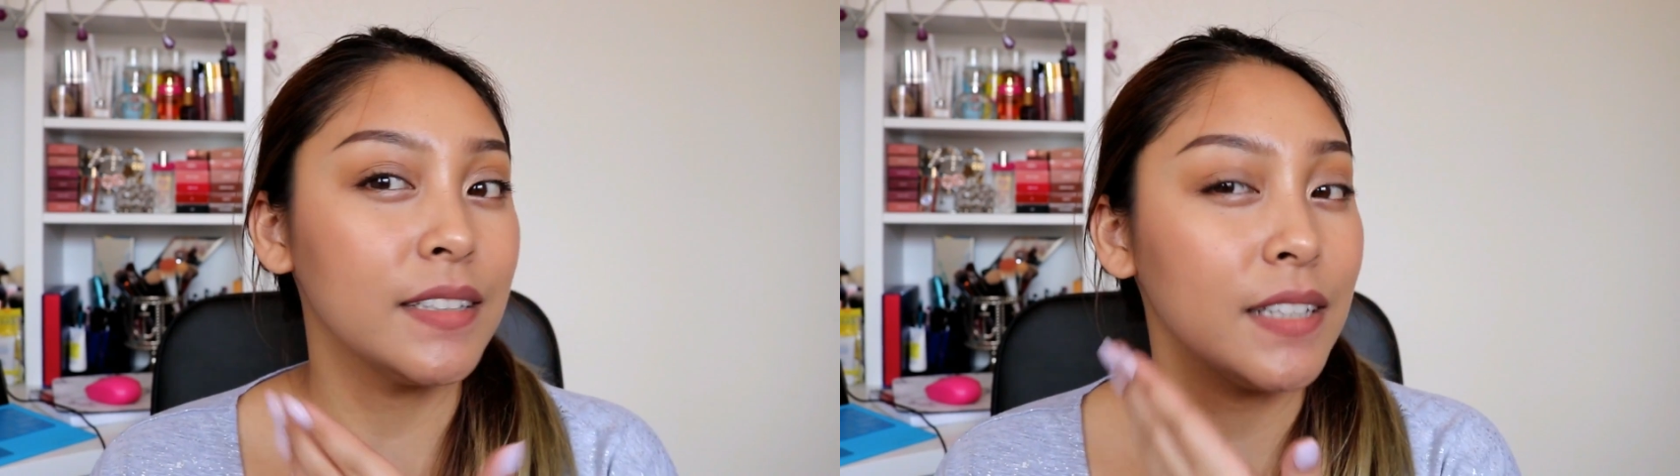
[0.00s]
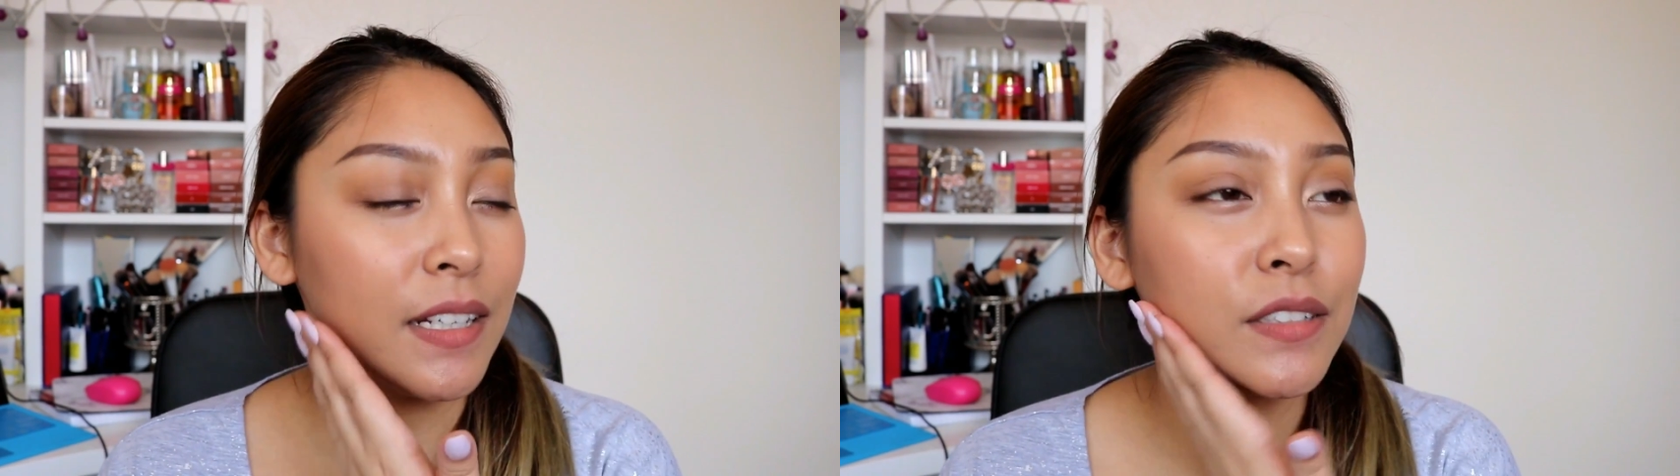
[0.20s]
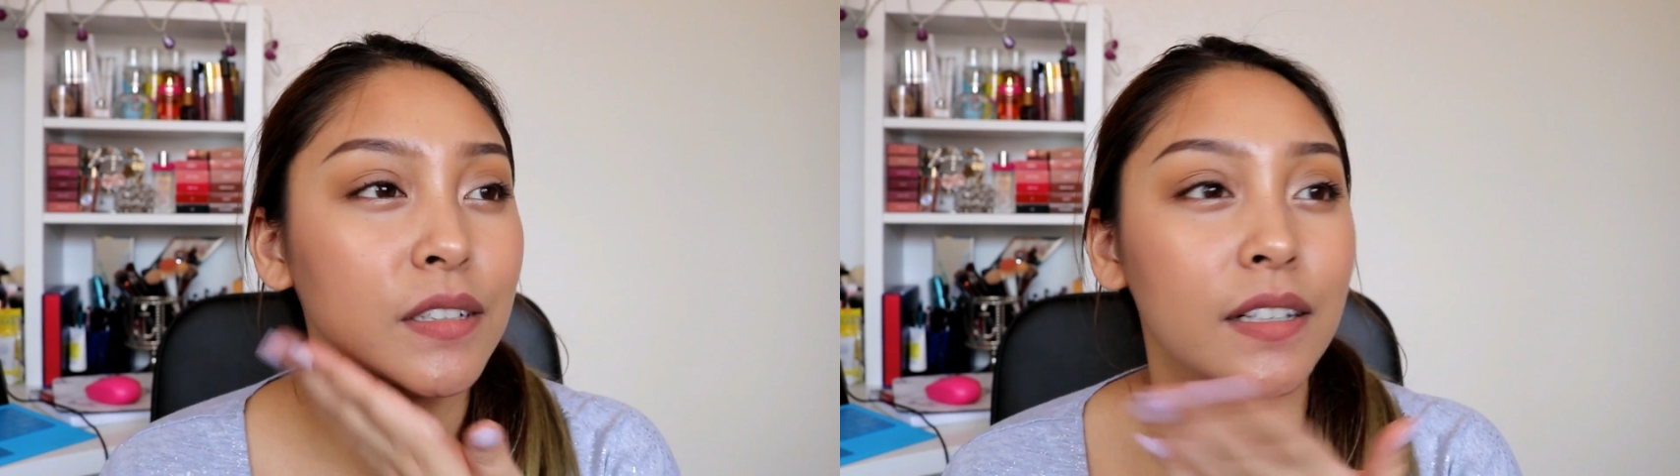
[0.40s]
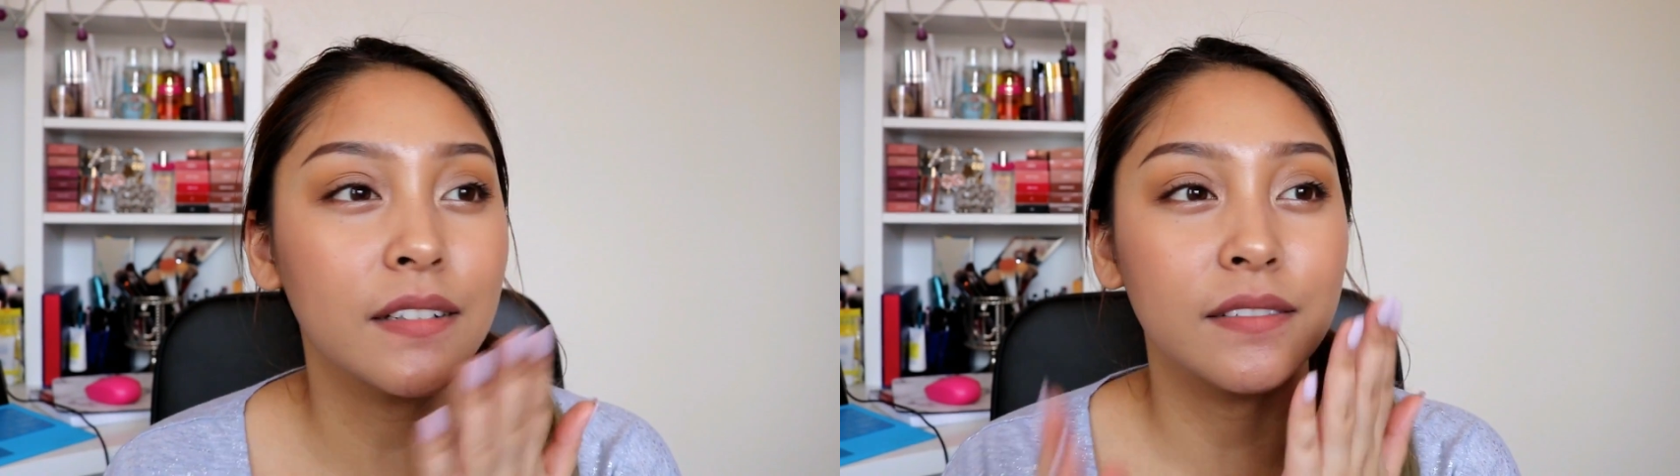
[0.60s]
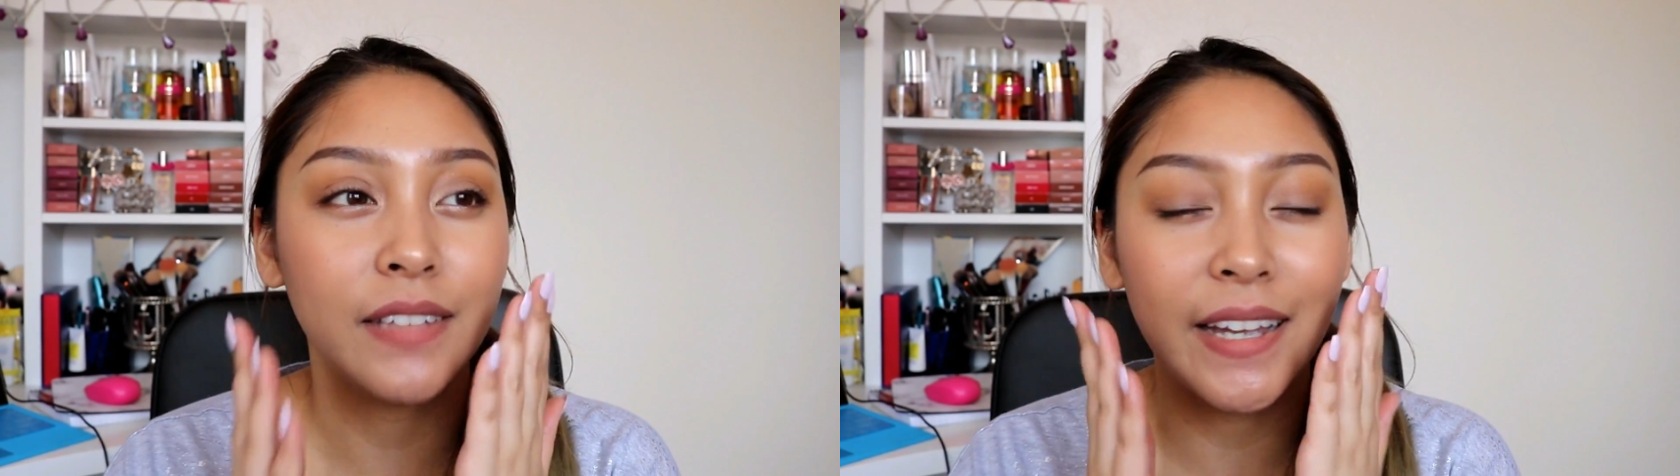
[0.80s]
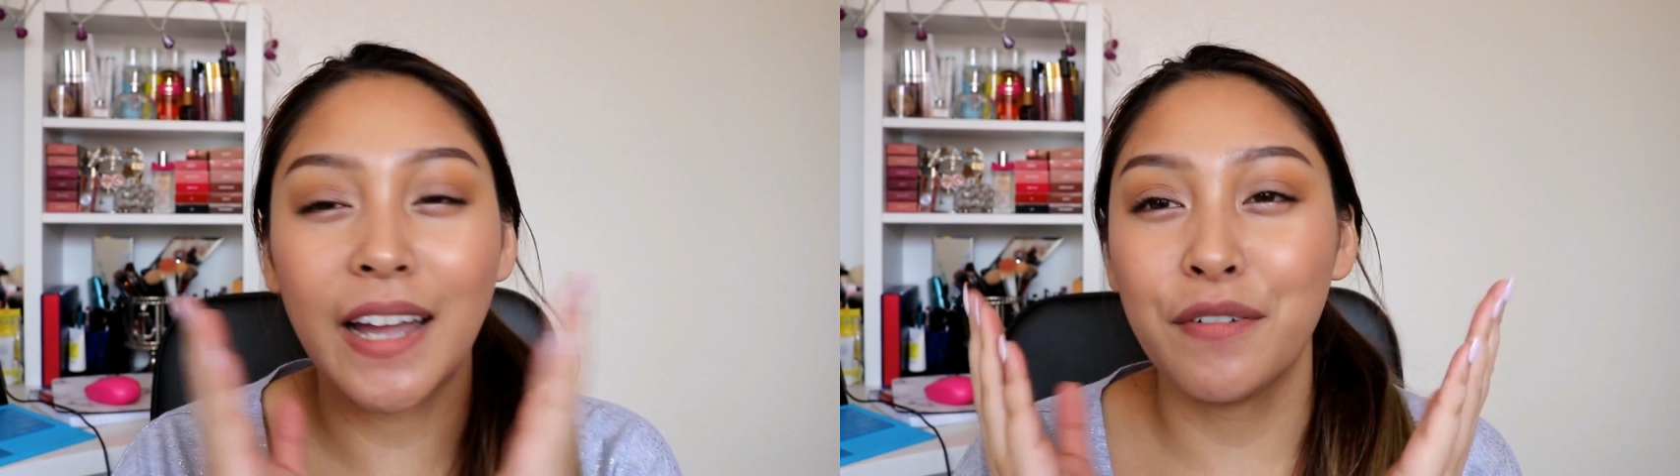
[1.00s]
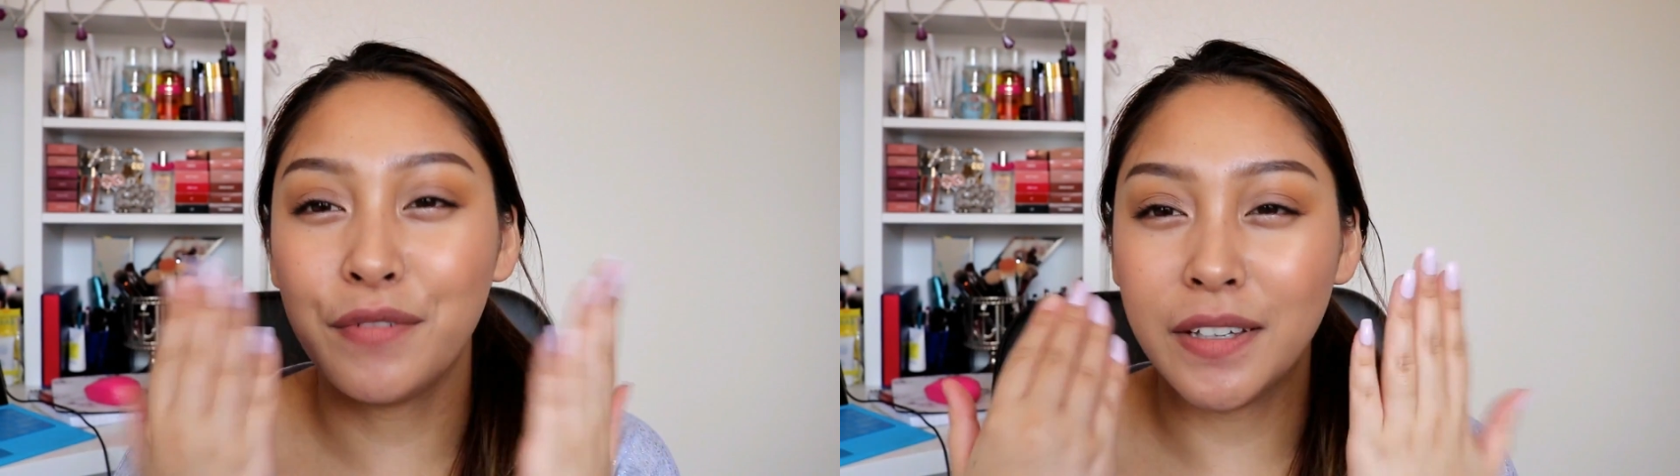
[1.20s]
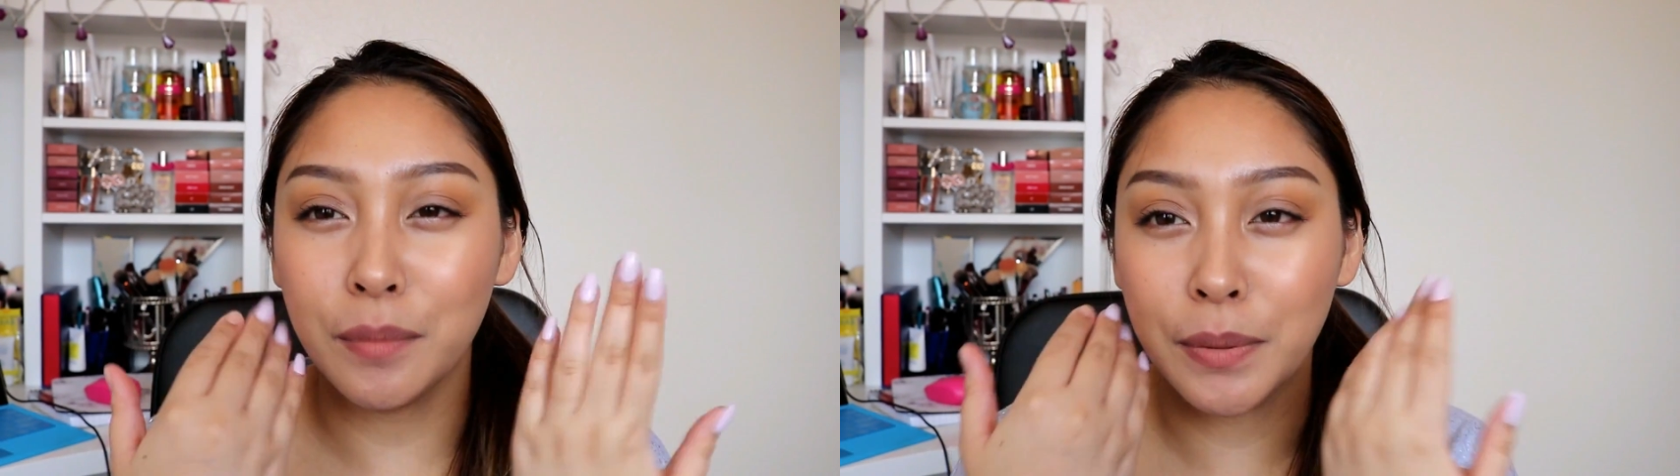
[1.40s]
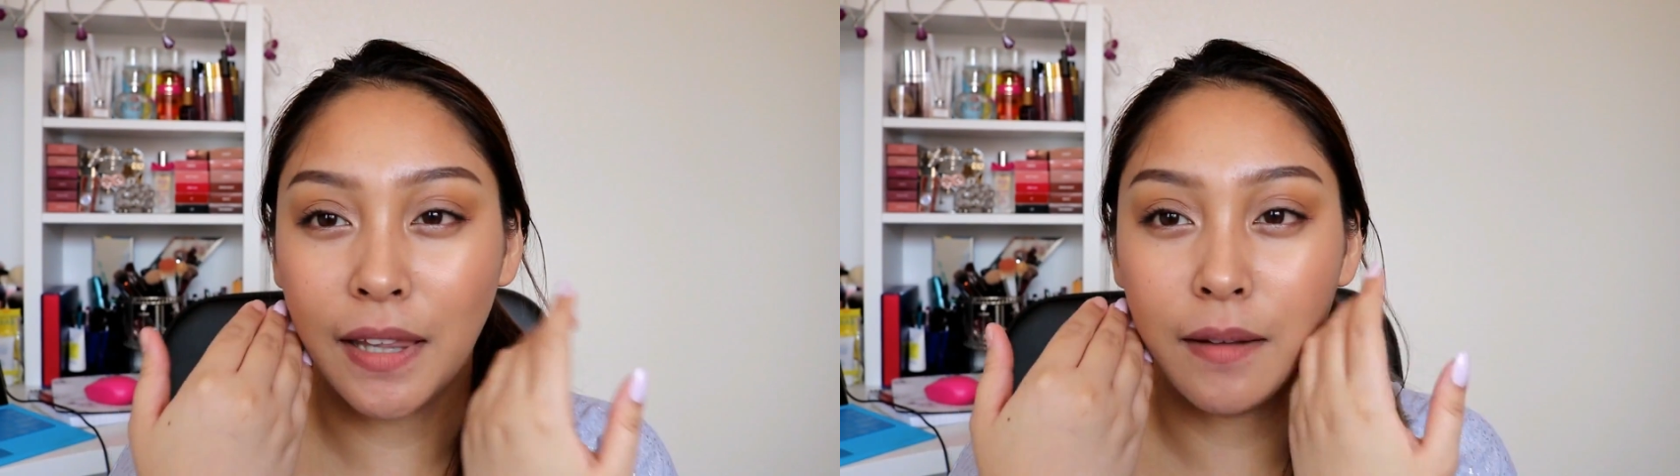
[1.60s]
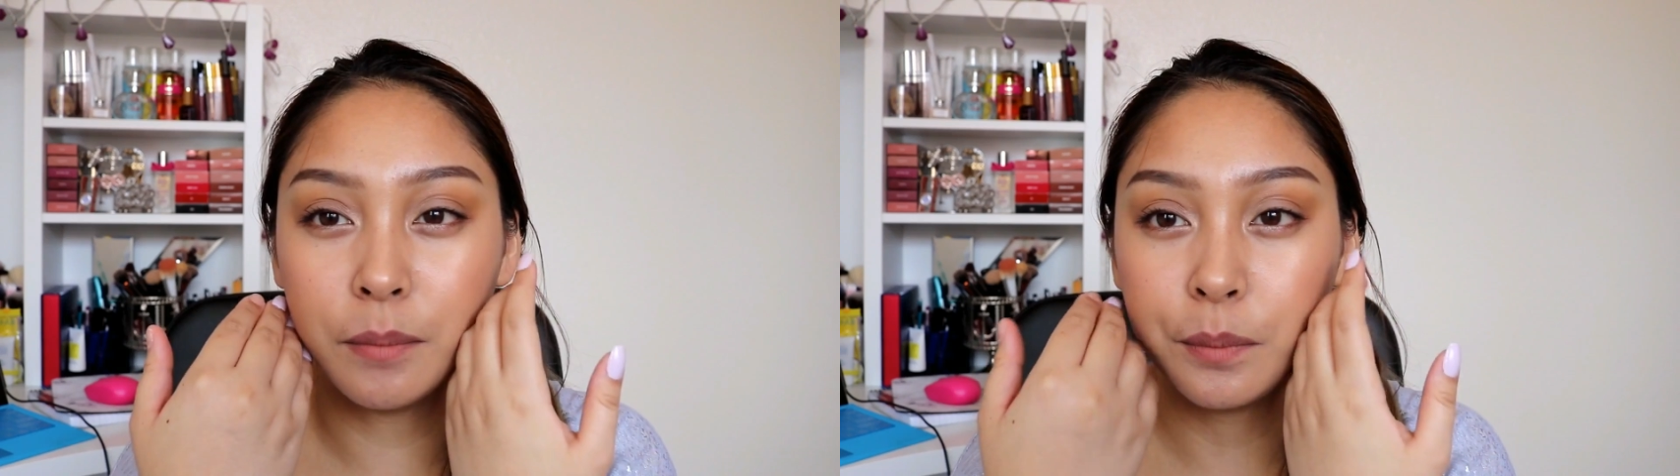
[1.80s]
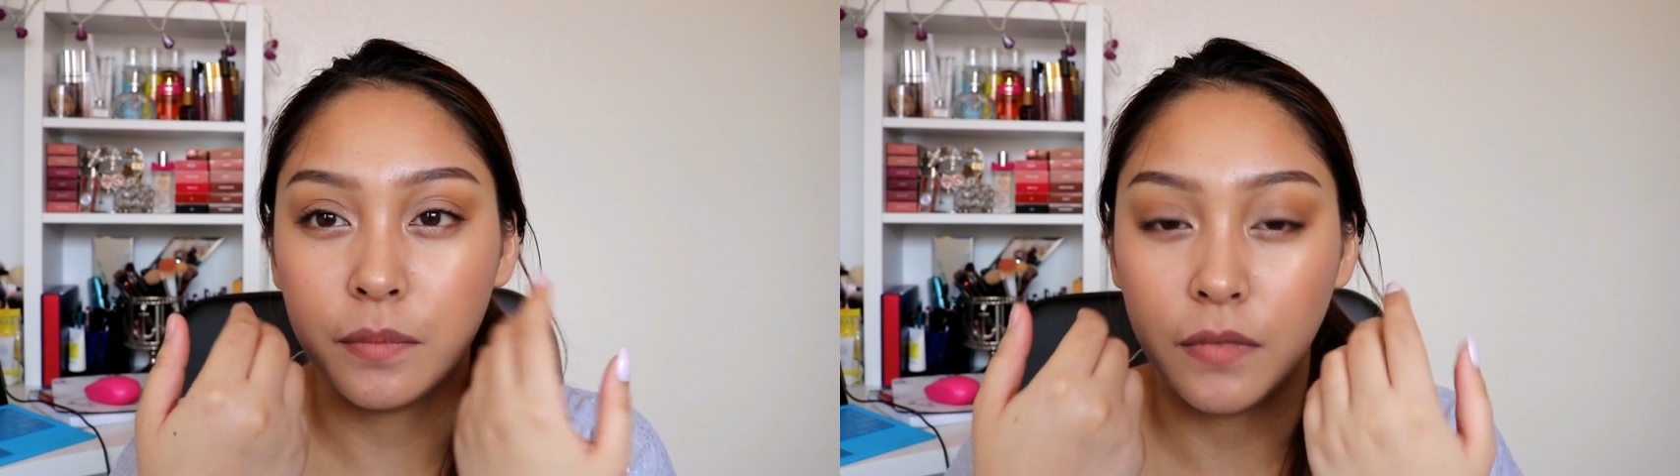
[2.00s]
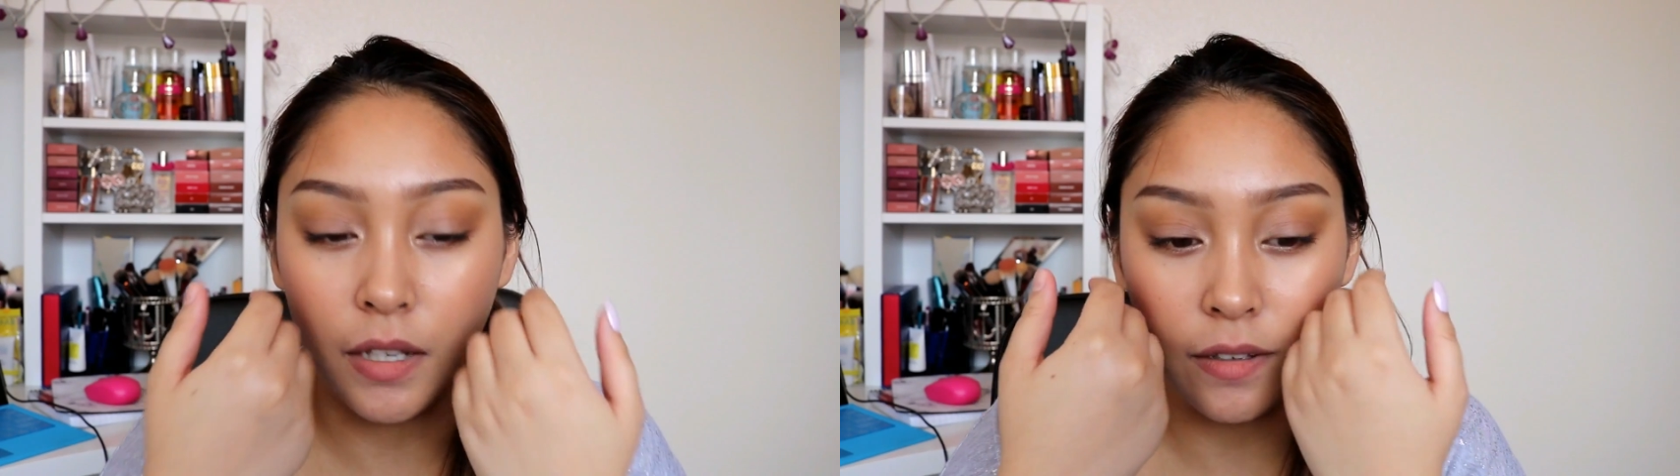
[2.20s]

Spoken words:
It does look like I feel plump,